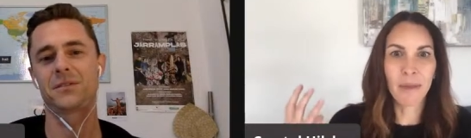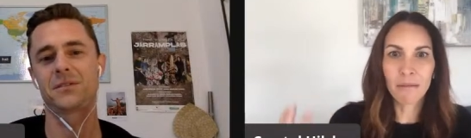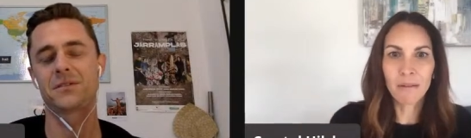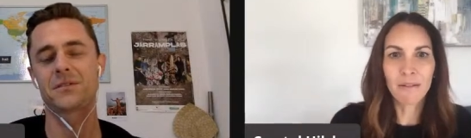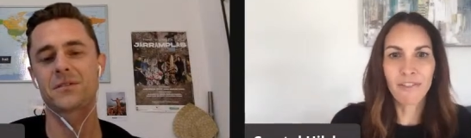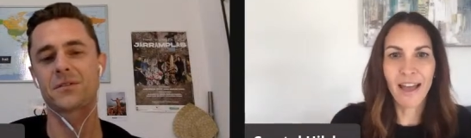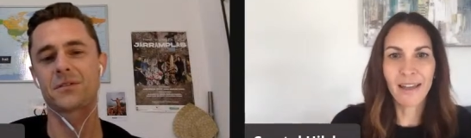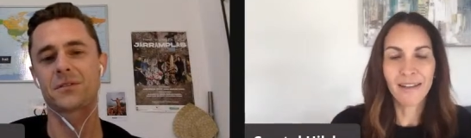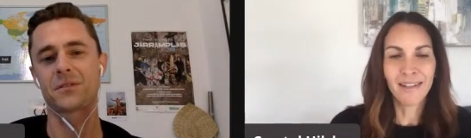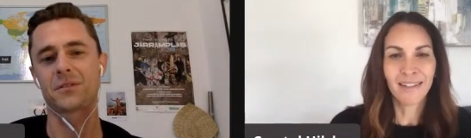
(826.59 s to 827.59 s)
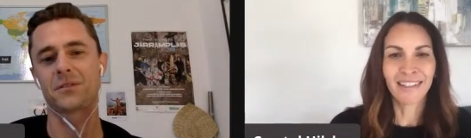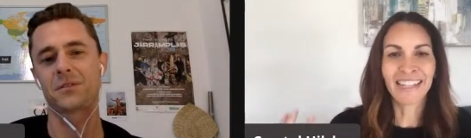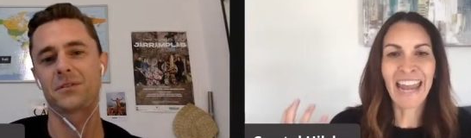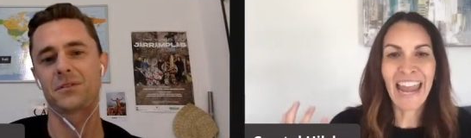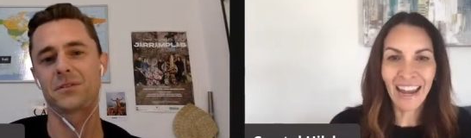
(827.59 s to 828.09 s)
Speaker 1: the middle of that
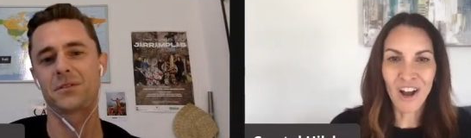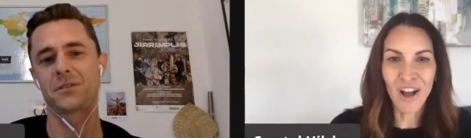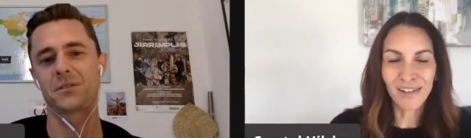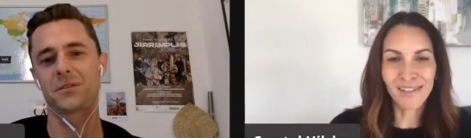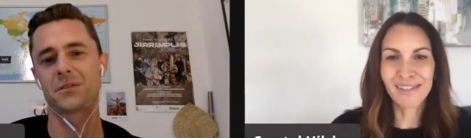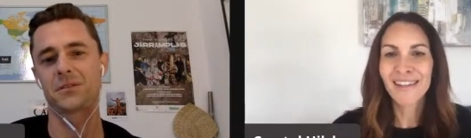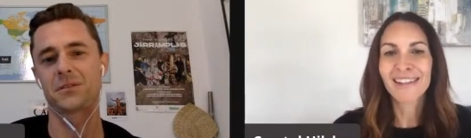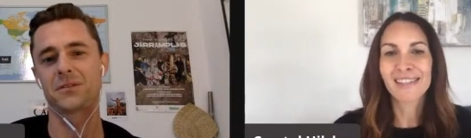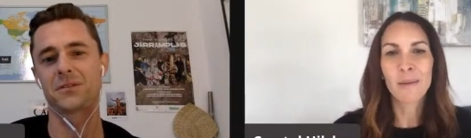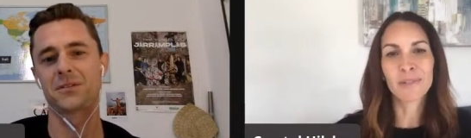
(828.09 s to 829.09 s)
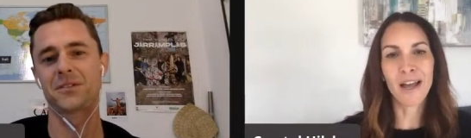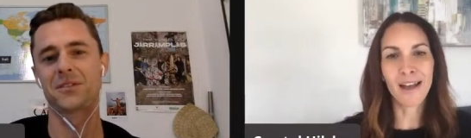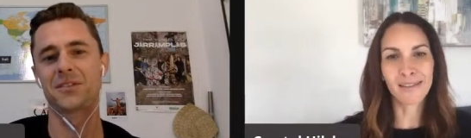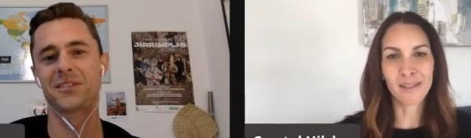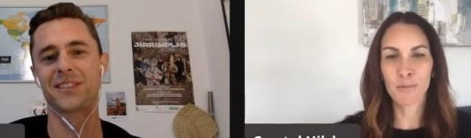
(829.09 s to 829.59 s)
chaos it's up to
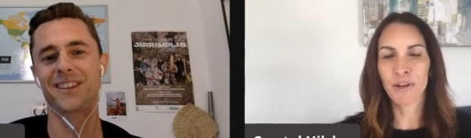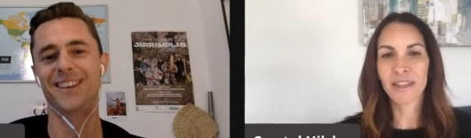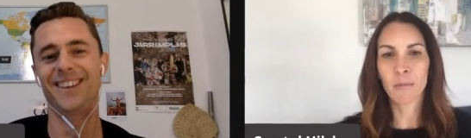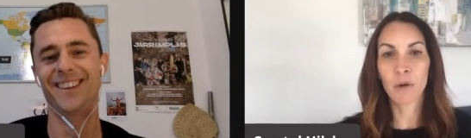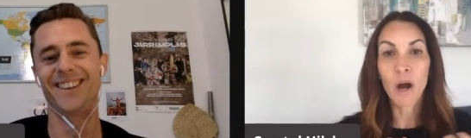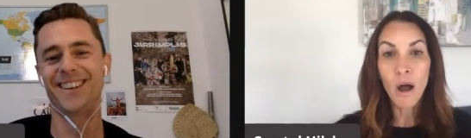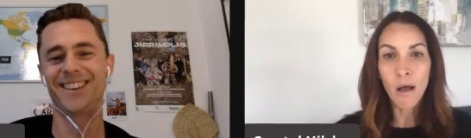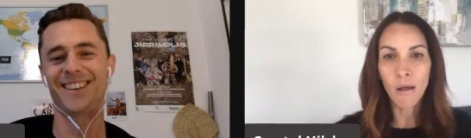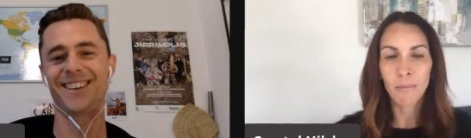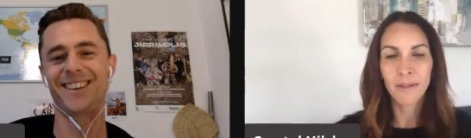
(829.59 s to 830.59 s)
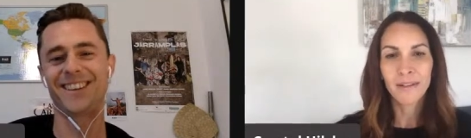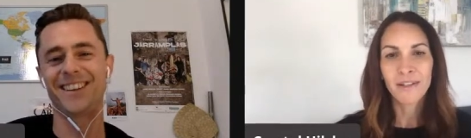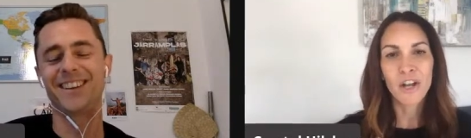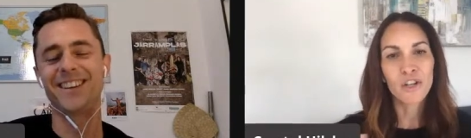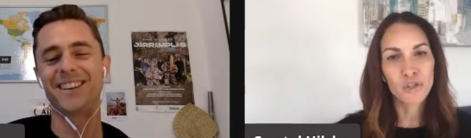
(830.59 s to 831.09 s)
us to bring them calm
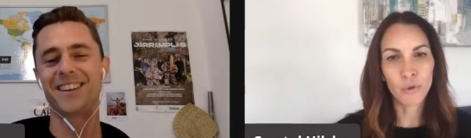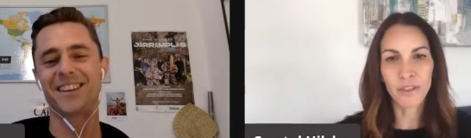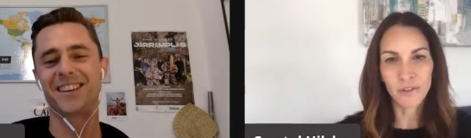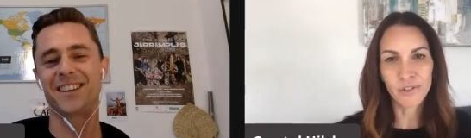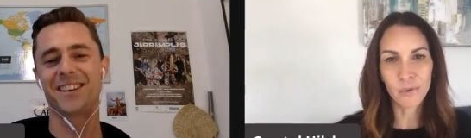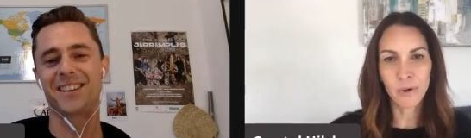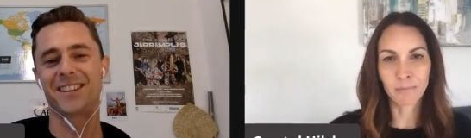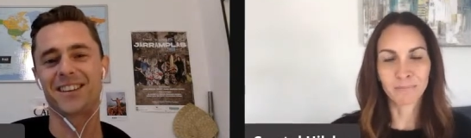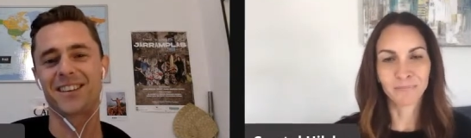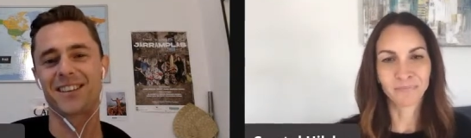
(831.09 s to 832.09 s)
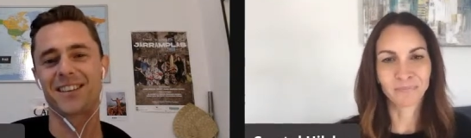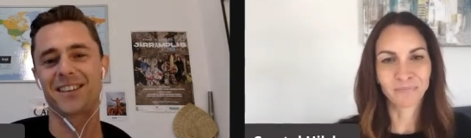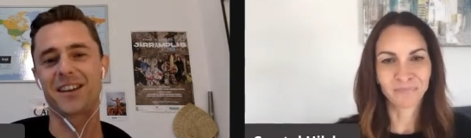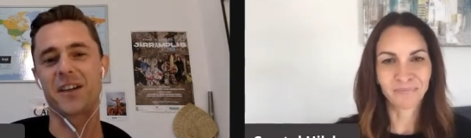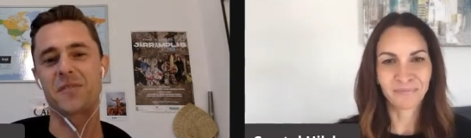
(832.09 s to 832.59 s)
not join their storm
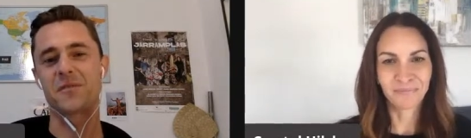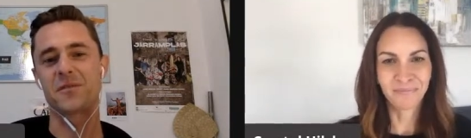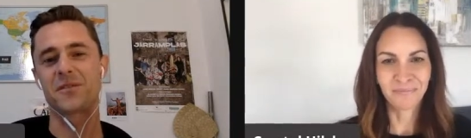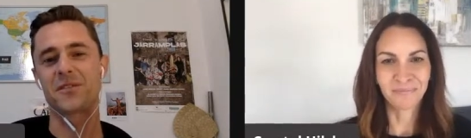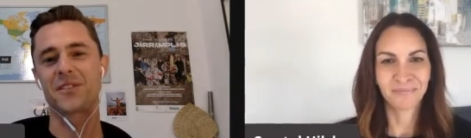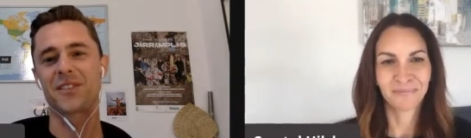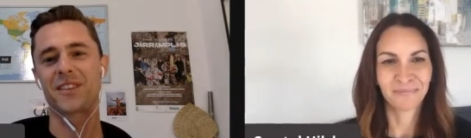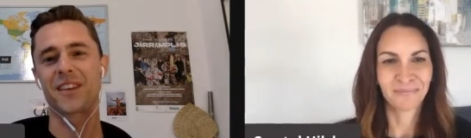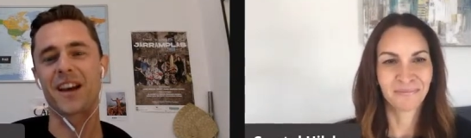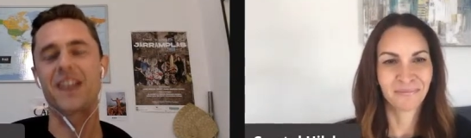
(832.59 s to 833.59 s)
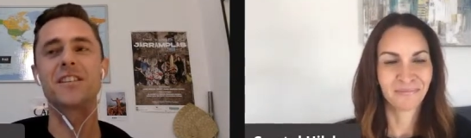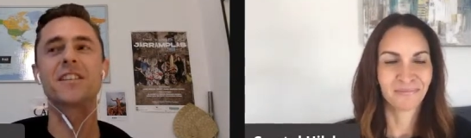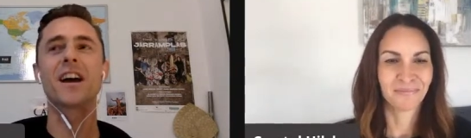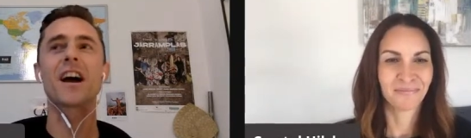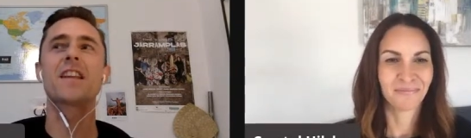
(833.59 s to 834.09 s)
Speaker 2: yeah
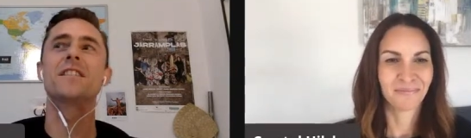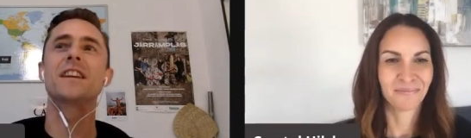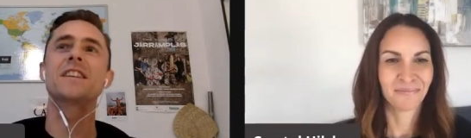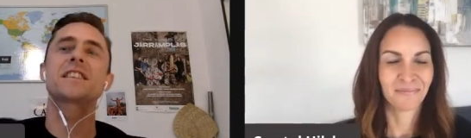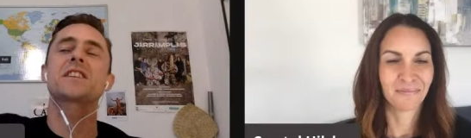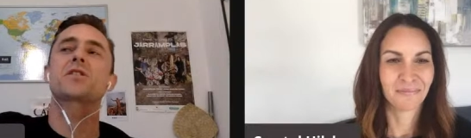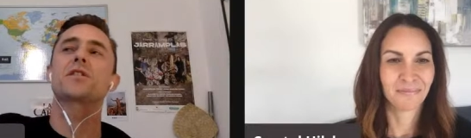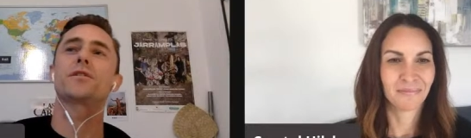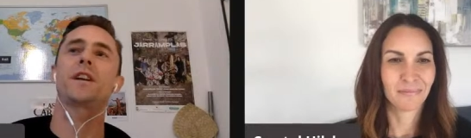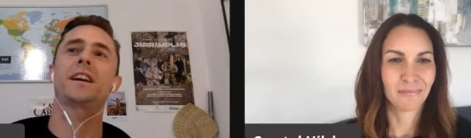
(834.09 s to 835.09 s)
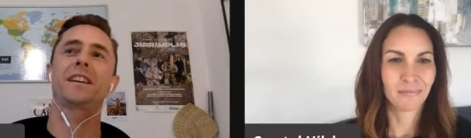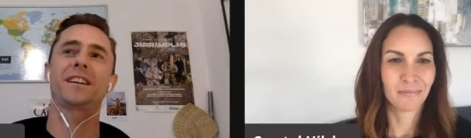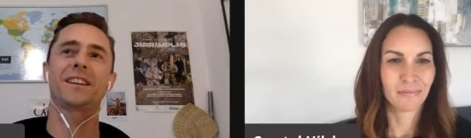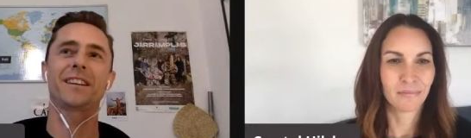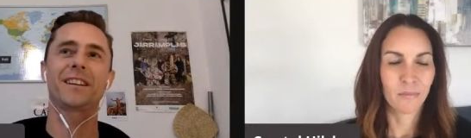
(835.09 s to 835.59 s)
and and is there sort of
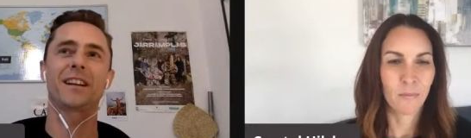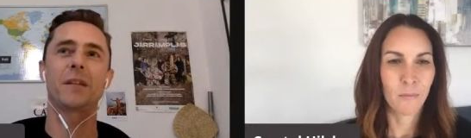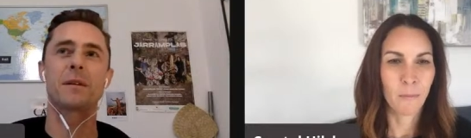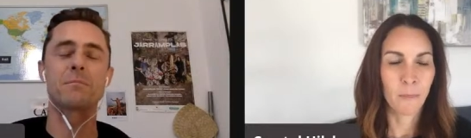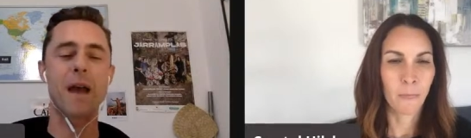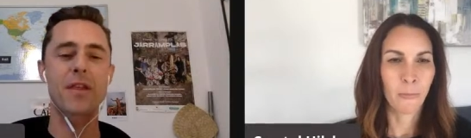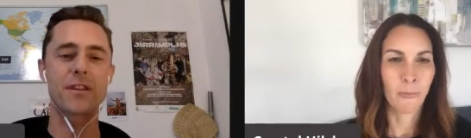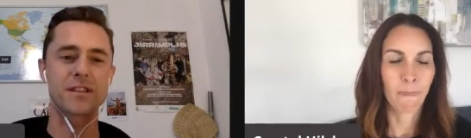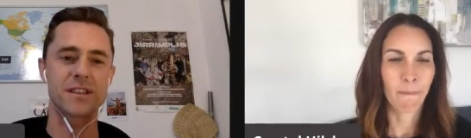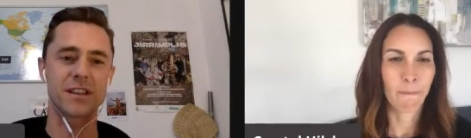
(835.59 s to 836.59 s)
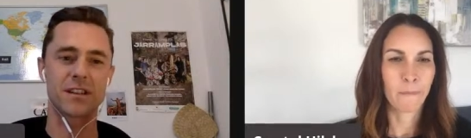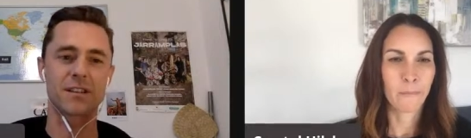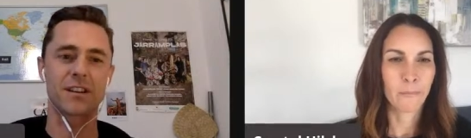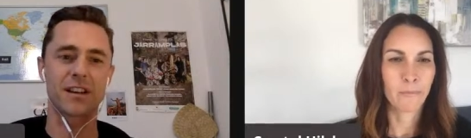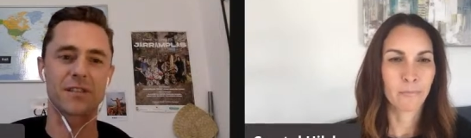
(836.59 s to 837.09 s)
like i mean methods that
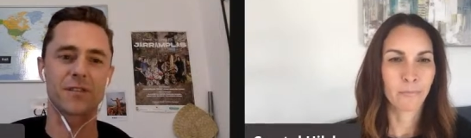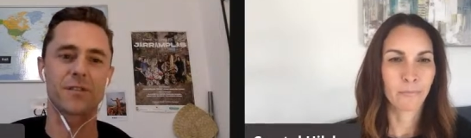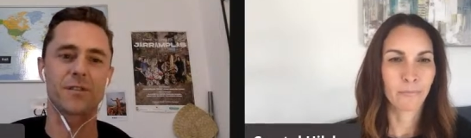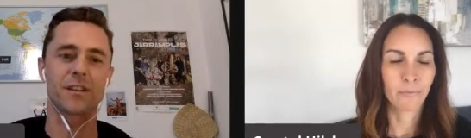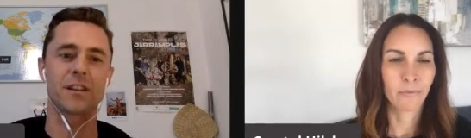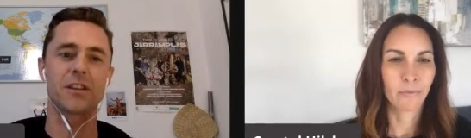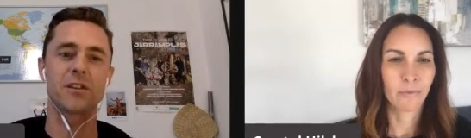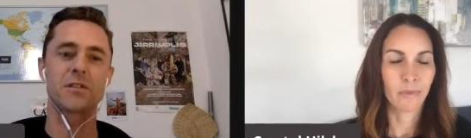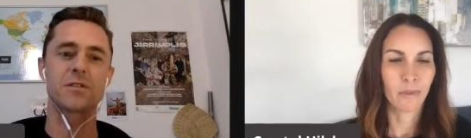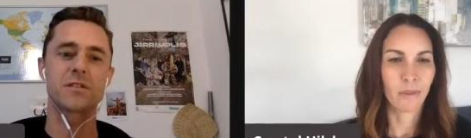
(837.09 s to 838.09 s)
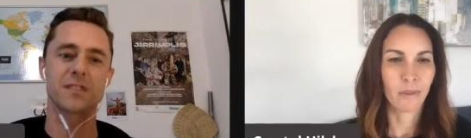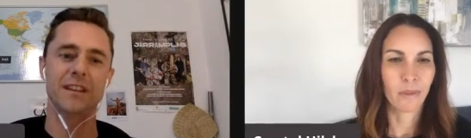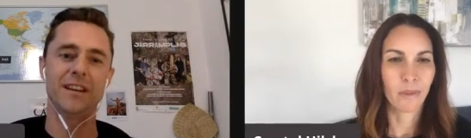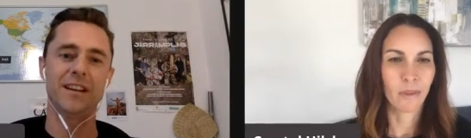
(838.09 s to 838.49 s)
you kind of that you use